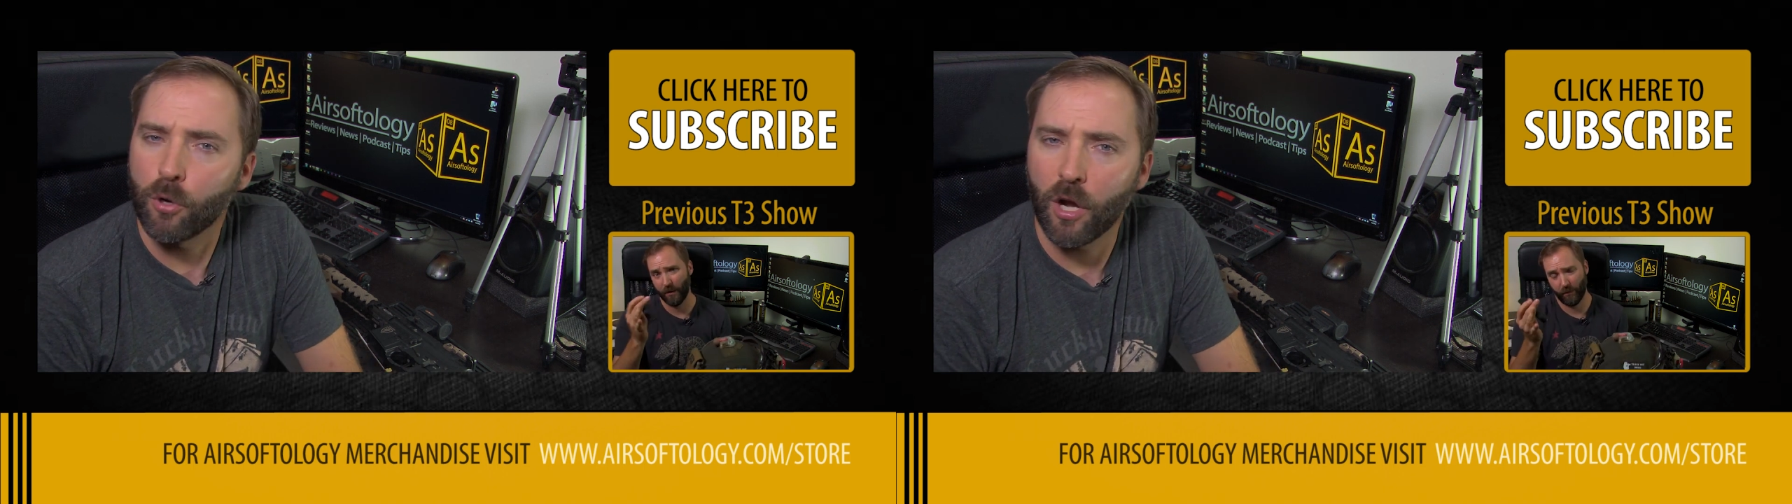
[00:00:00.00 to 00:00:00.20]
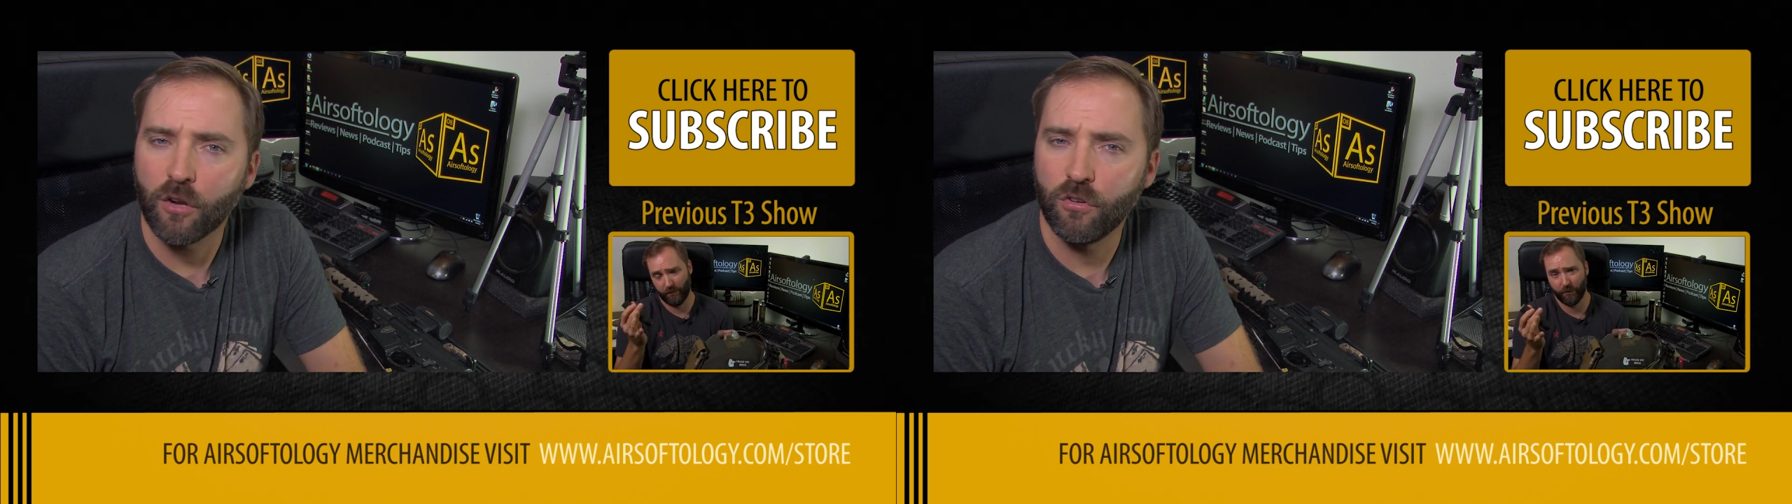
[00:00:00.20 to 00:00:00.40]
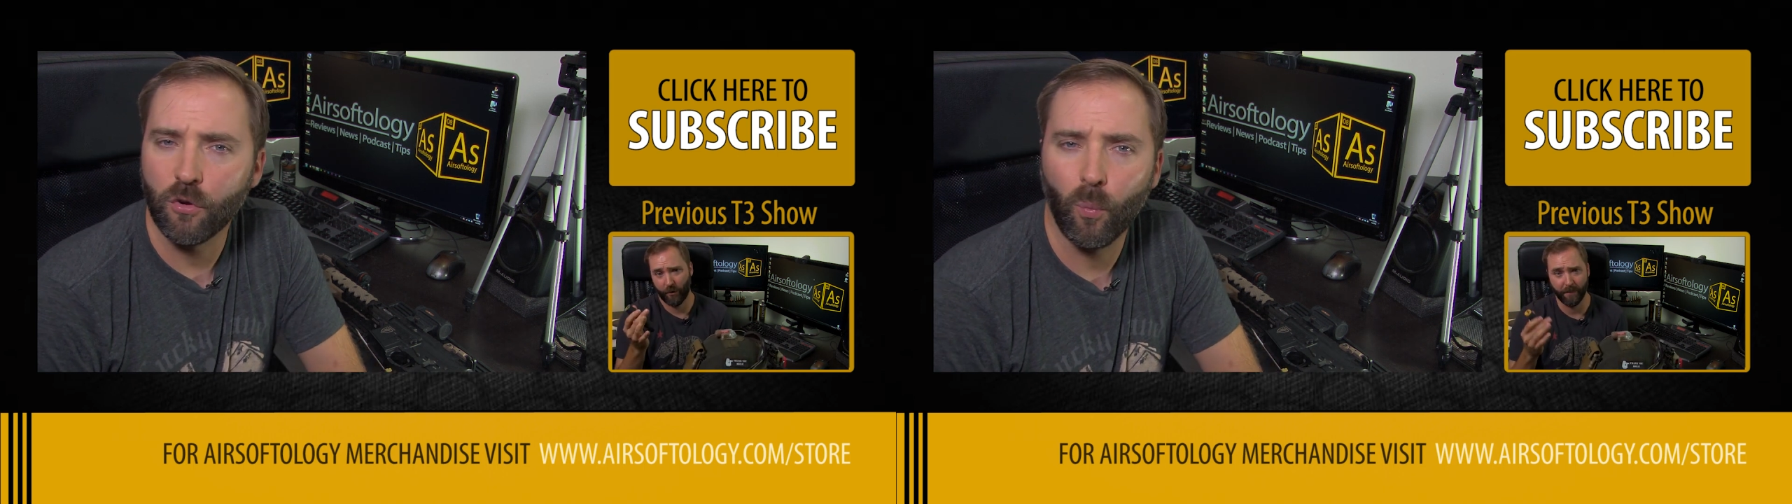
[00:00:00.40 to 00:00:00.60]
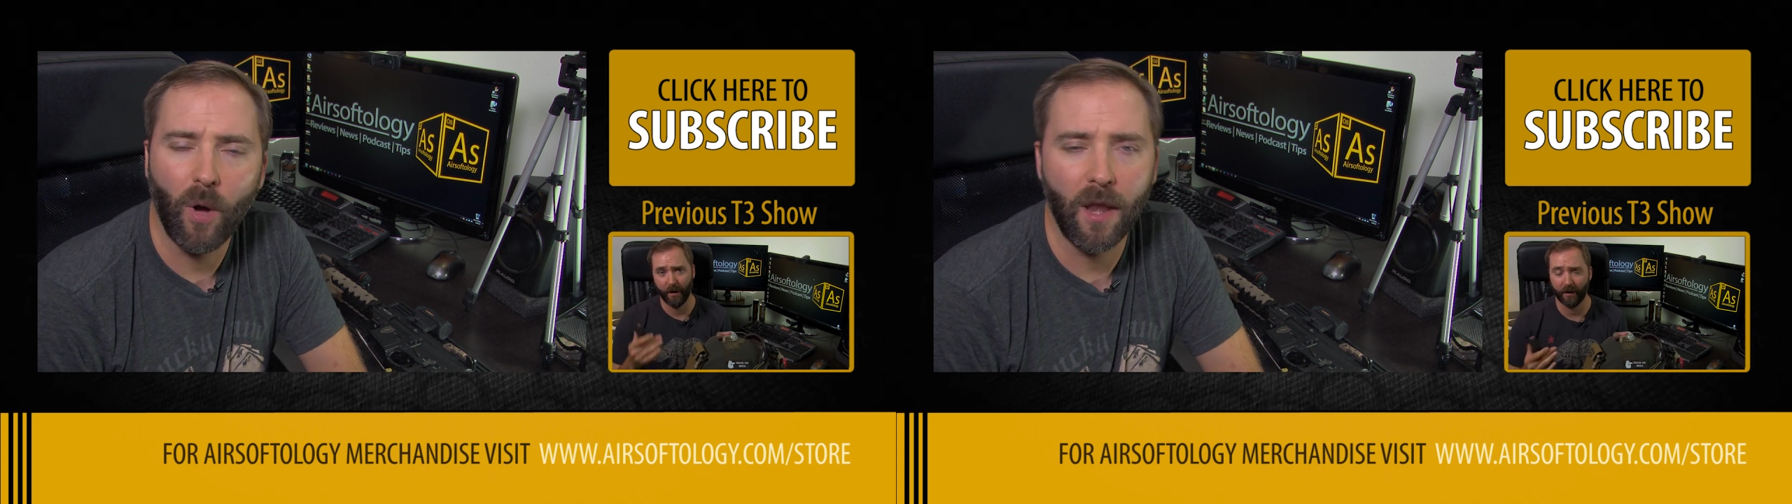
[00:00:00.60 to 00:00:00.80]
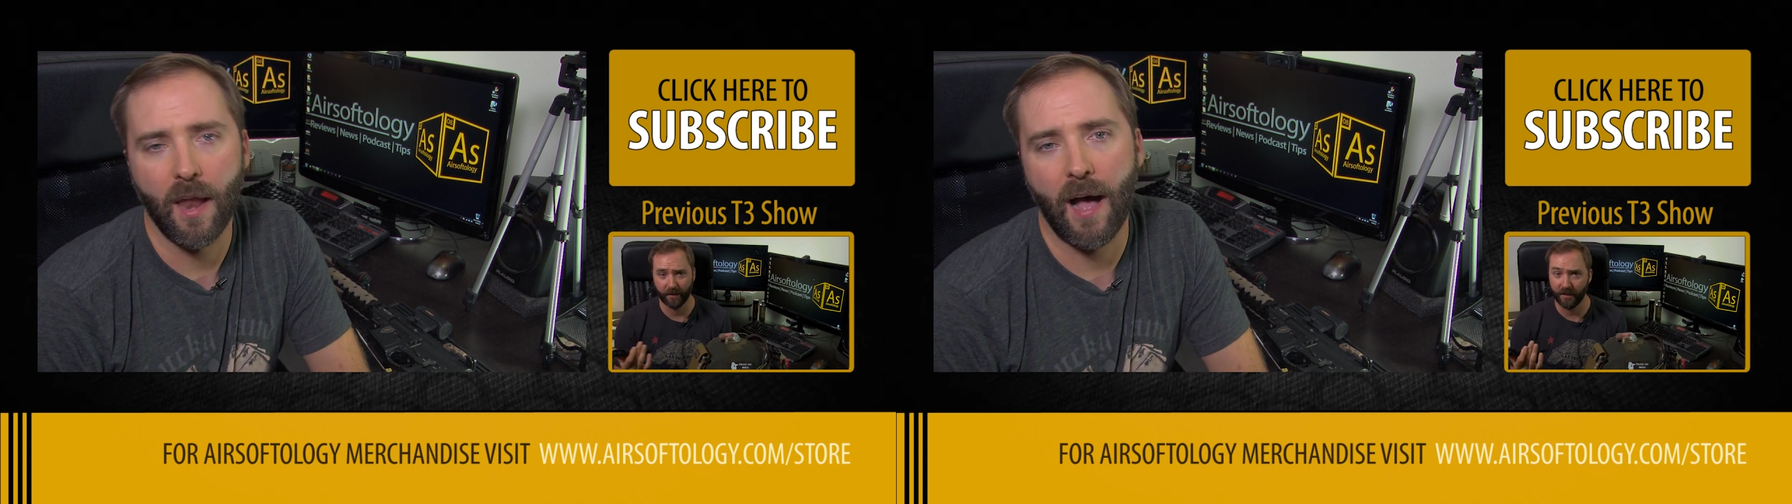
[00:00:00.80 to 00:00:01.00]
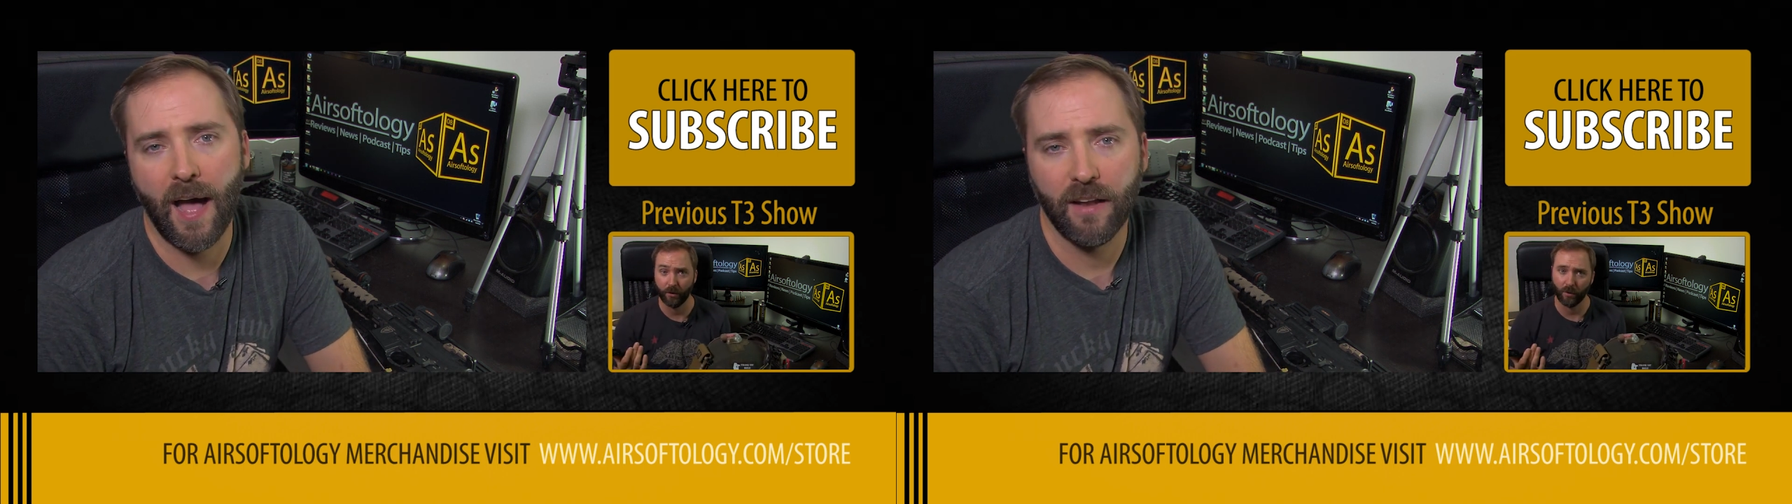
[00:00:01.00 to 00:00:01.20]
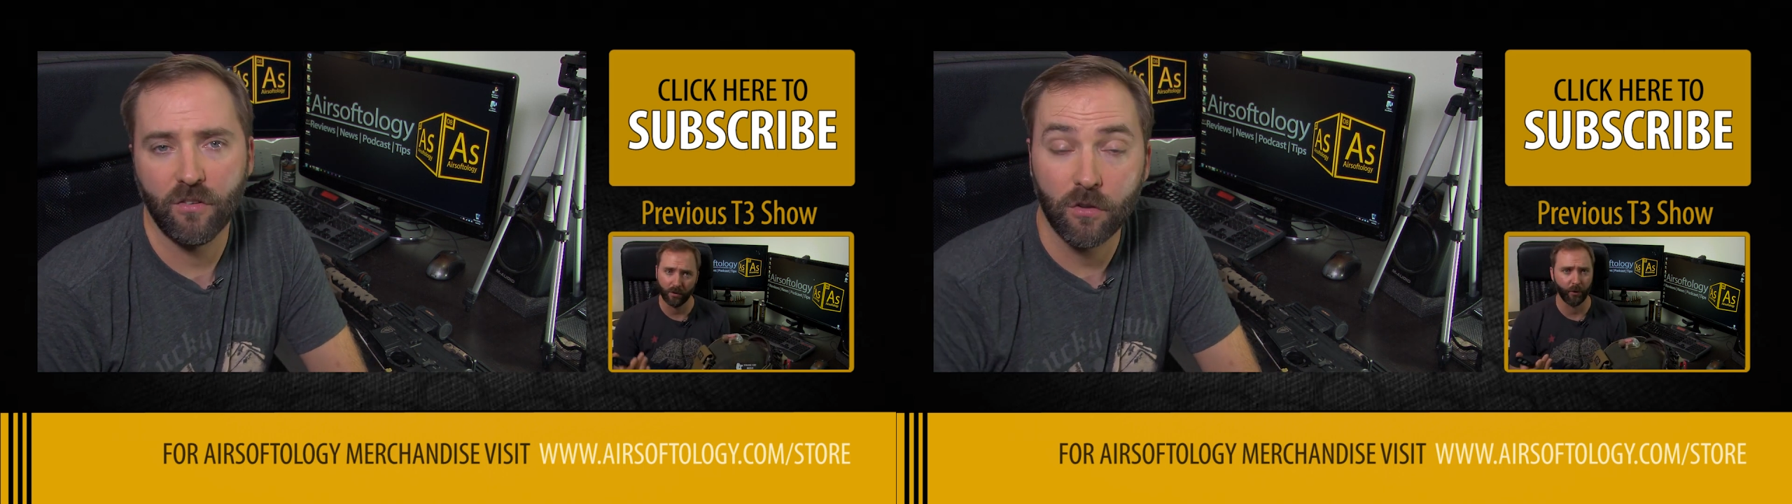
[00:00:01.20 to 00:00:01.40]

production or whatnot.